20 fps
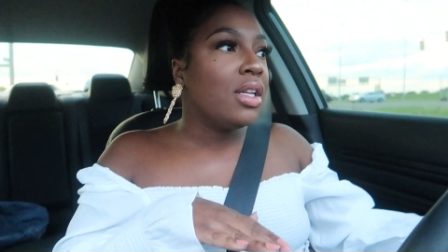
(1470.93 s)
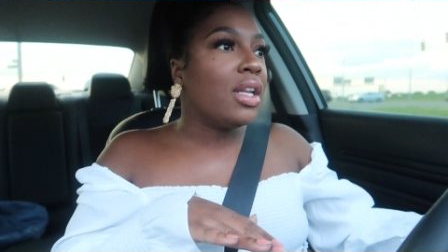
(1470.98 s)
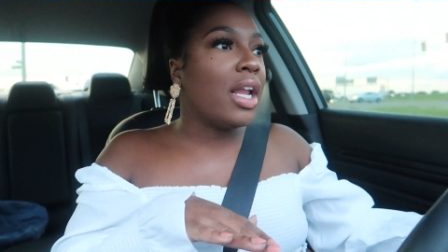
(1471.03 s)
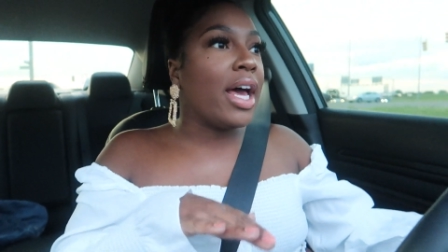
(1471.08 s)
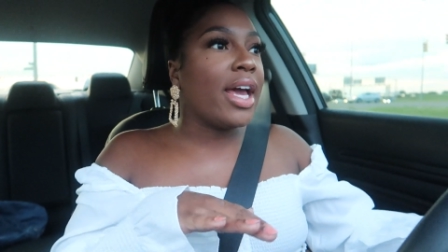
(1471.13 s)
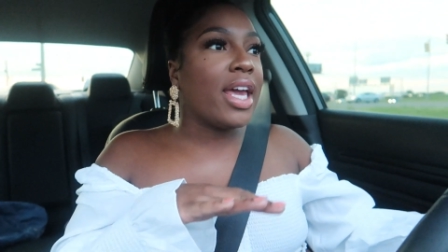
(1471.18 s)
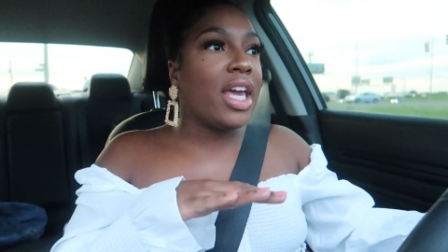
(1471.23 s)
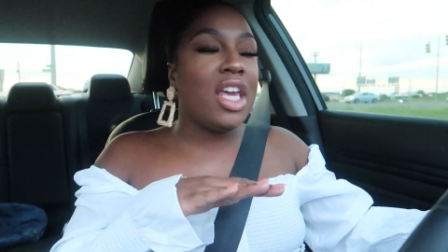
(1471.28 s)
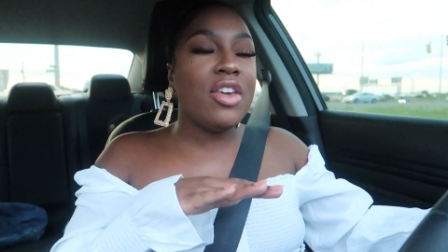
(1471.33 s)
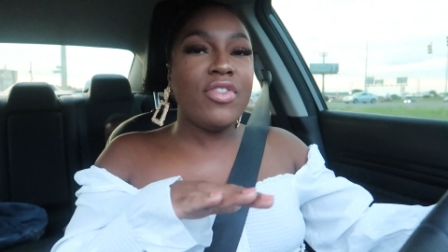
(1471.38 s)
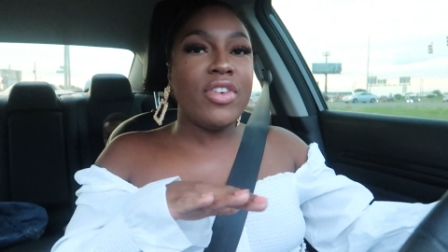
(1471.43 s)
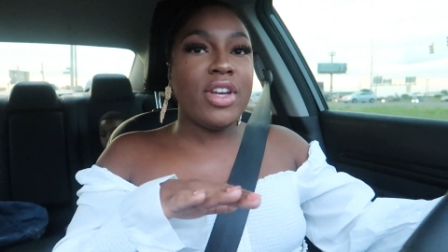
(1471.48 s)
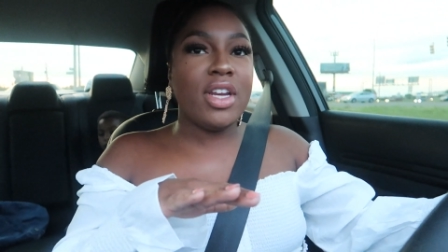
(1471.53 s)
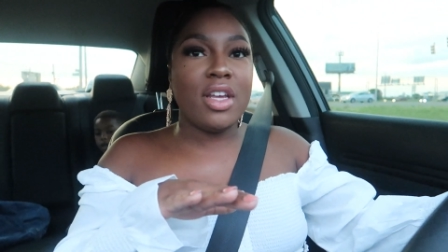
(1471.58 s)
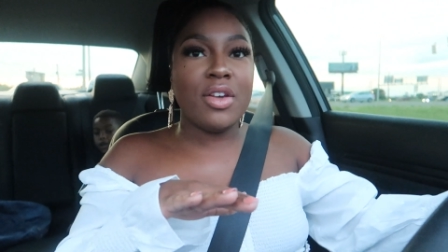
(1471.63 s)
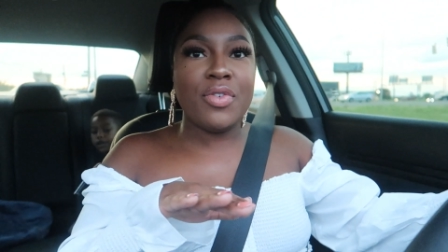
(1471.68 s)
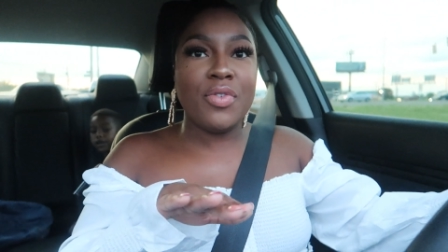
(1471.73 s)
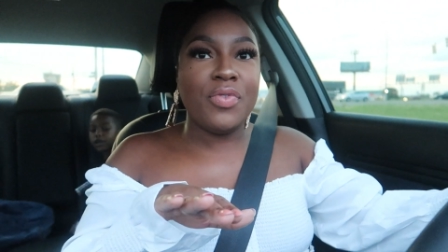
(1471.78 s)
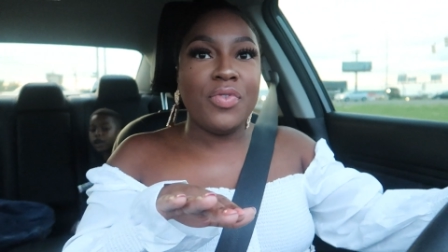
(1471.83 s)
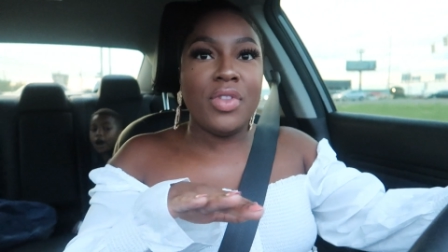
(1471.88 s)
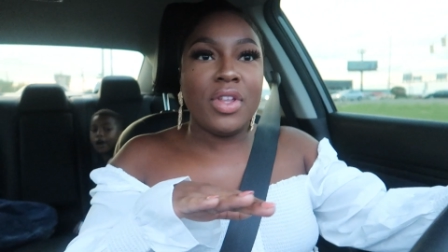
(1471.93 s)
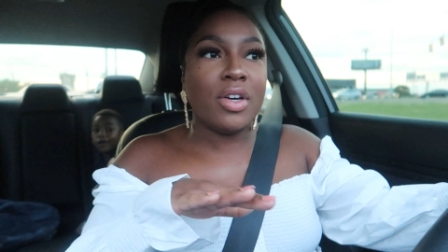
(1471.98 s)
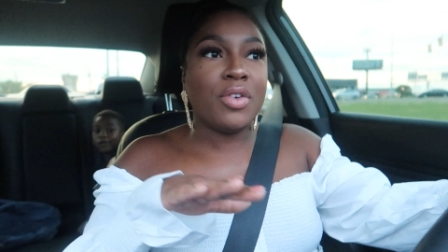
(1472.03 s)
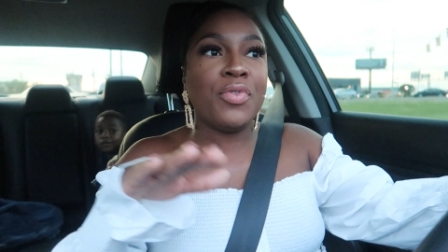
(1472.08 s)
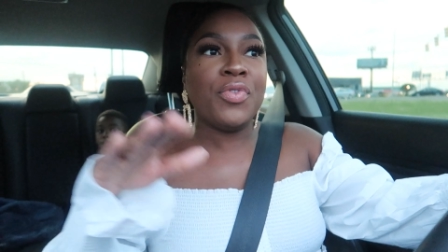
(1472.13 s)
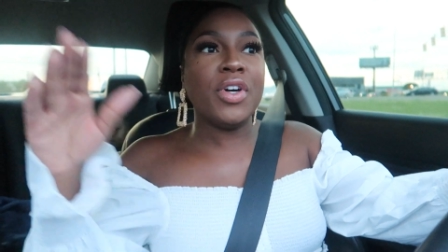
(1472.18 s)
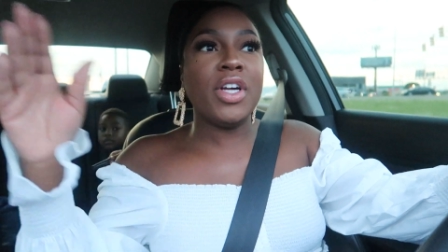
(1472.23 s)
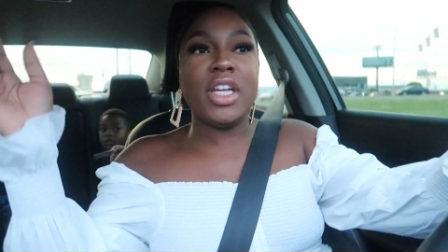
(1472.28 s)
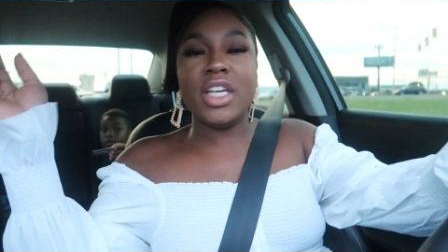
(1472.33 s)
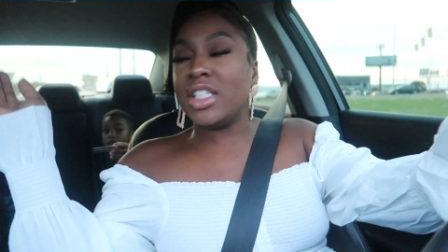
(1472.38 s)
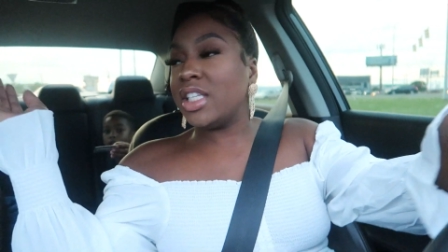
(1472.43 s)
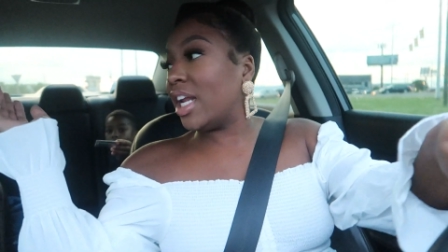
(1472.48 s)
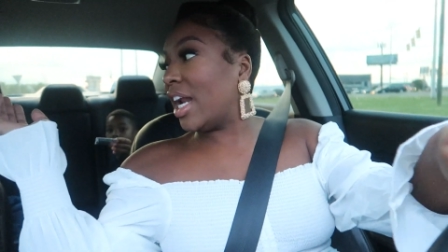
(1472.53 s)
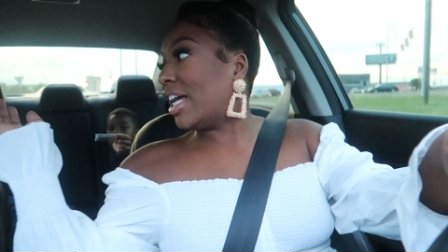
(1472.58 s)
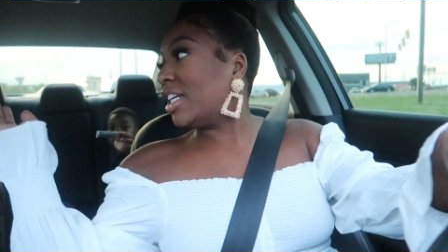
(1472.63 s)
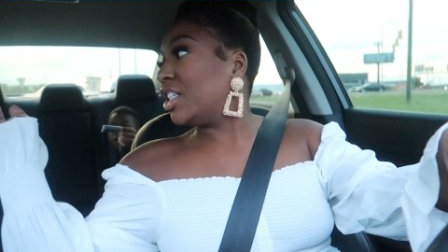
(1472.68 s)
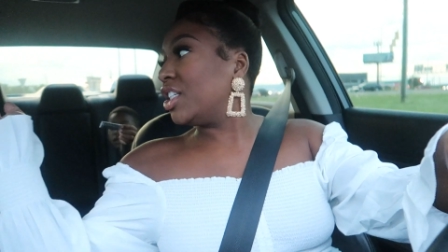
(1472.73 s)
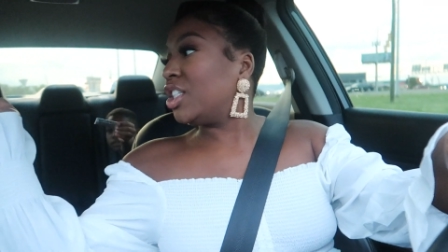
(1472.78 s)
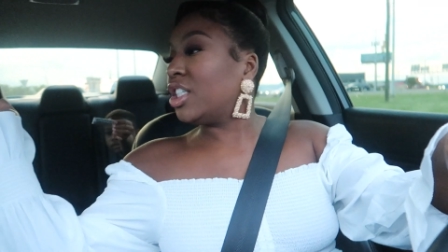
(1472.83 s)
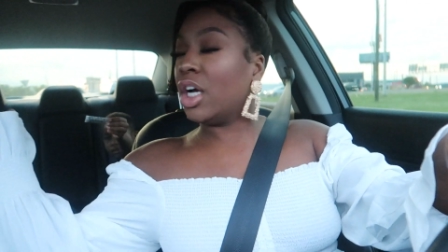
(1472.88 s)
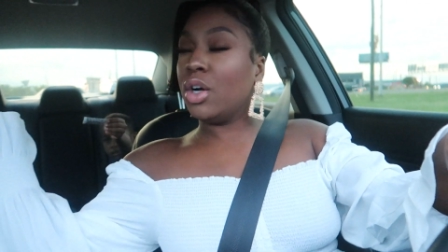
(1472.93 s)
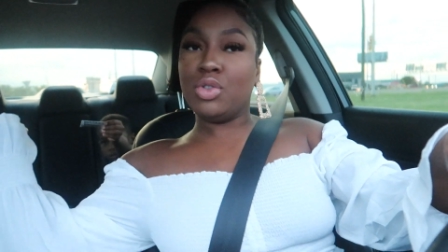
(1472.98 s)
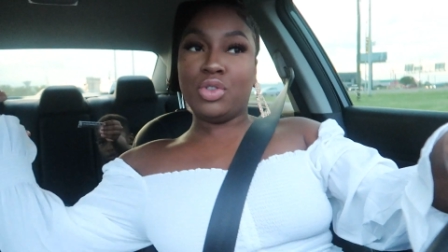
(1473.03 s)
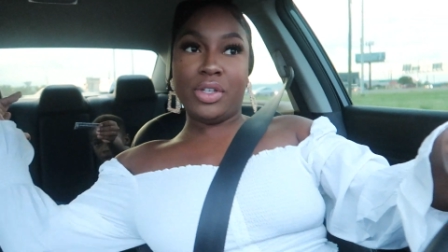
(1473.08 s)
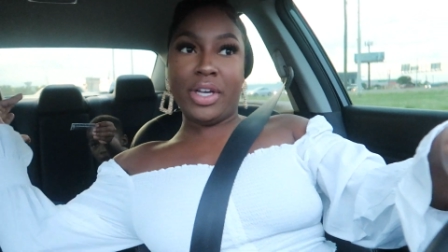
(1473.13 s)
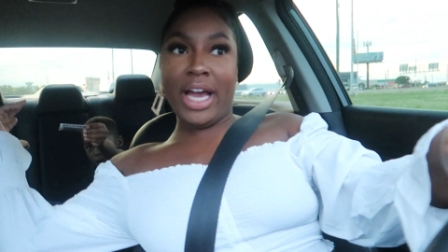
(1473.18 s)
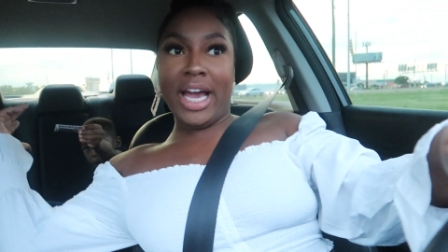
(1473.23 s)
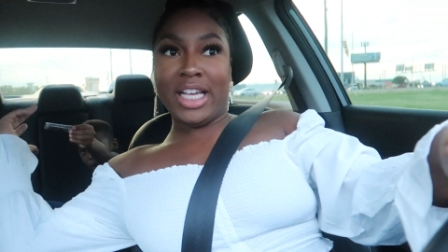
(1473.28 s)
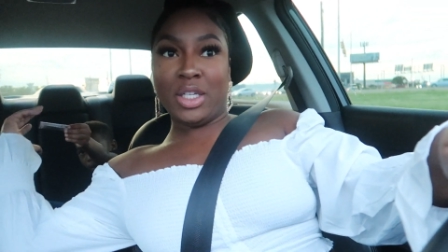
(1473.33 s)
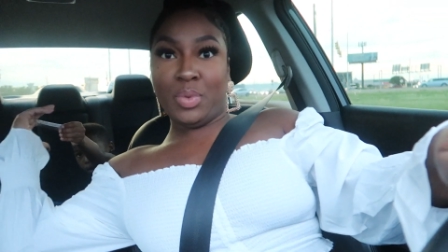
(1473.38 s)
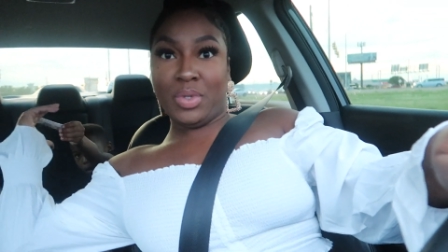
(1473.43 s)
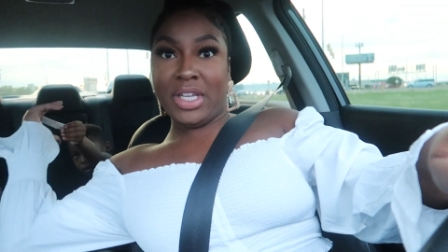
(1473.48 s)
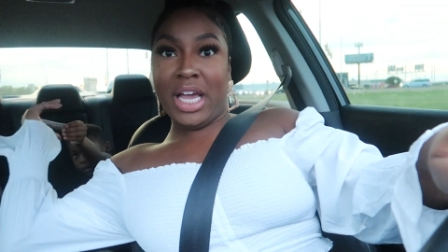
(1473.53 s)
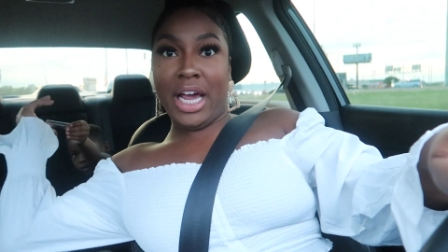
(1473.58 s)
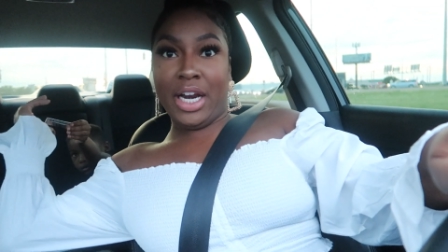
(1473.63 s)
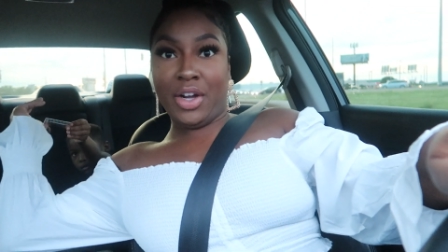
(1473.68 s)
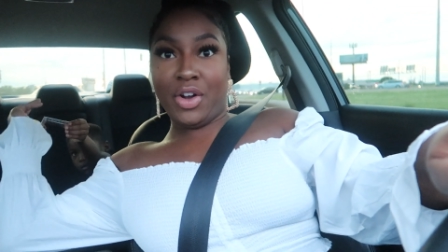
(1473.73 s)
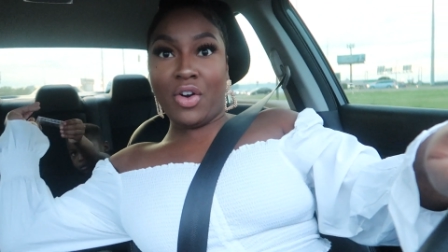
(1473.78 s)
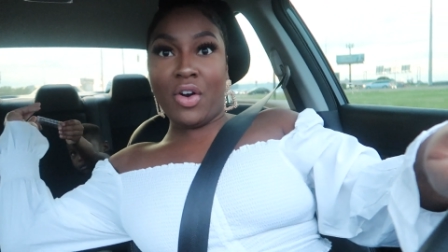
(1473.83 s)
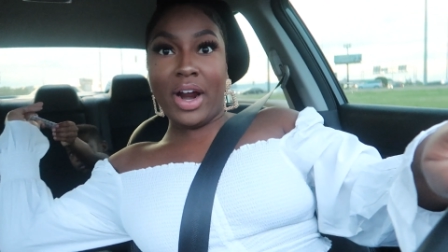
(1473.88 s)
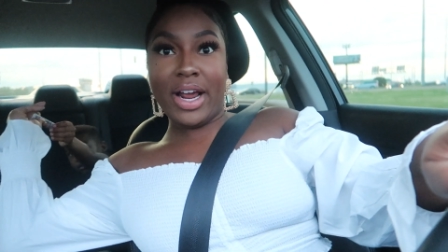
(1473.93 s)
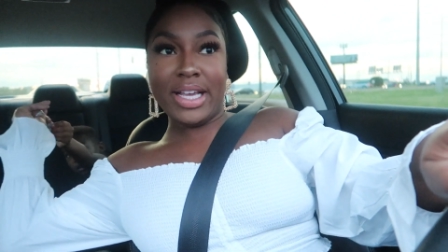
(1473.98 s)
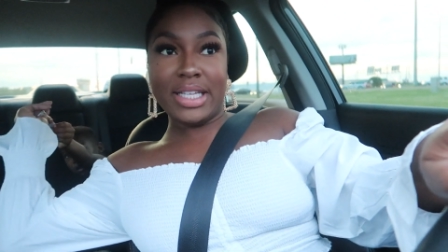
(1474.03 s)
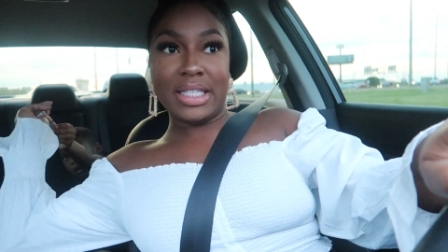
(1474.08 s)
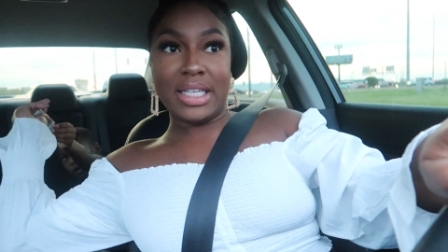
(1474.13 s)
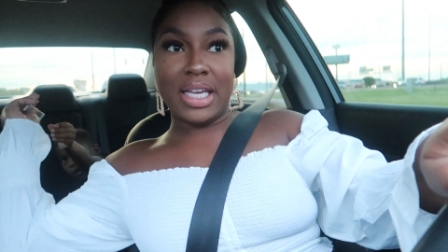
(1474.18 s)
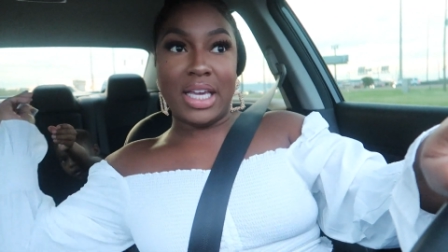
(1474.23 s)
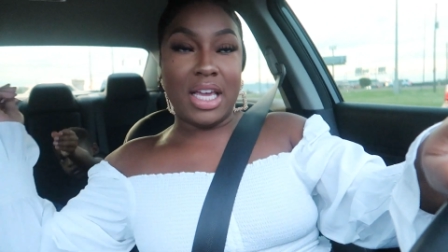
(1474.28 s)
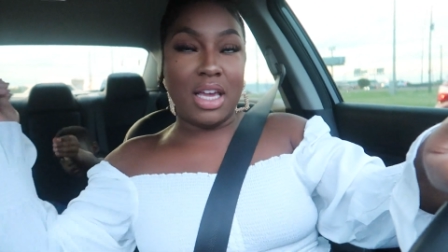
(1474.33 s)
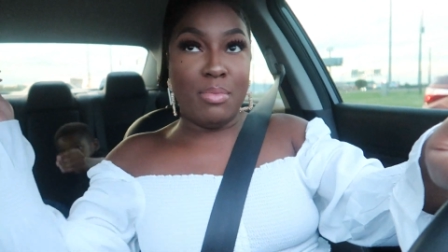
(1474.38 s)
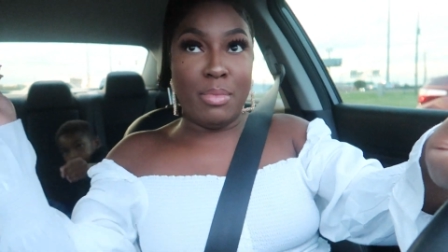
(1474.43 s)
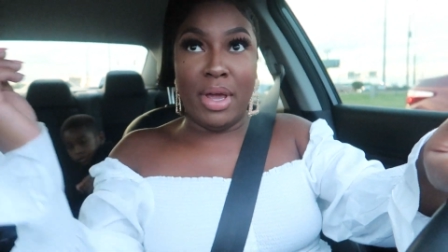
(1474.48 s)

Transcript: Like, even if the footage that I just showed you guys was kind of crazy,